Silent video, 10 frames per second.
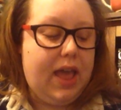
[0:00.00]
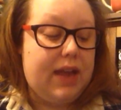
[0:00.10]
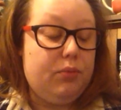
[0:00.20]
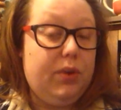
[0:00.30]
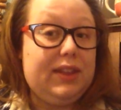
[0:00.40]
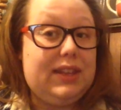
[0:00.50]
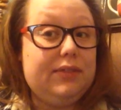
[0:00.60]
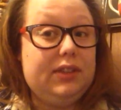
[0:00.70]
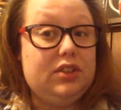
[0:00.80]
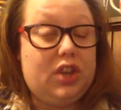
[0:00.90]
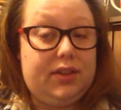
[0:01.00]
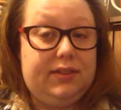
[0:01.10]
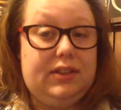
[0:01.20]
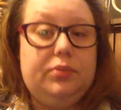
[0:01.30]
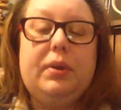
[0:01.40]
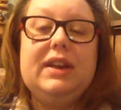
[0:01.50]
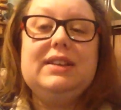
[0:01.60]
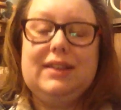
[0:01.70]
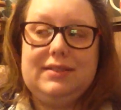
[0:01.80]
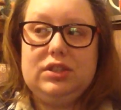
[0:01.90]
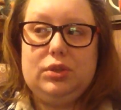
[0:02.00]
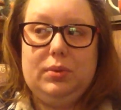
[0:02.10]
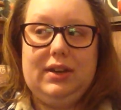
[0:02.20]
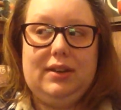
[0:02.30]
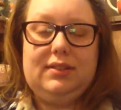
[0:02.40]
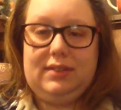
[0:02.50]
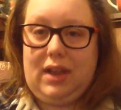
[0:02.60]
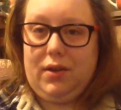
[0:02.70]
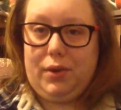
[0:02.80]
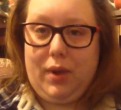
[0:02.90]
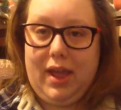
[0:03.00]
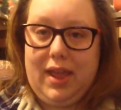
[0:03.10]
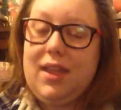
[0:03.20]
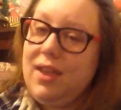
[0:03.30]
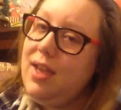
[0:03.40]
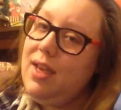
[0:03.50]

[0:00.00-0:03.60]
and it really gives it justice, but it doesn't do it in a scary way